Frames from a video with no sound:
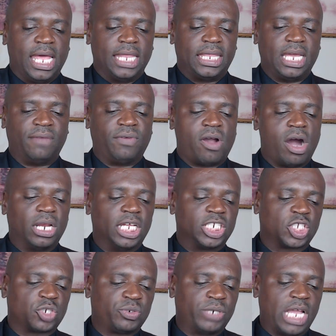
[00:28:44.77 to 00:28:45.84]
They have gone
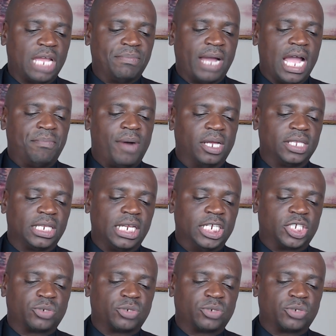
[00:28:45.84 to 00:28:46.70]
astray by abandoning the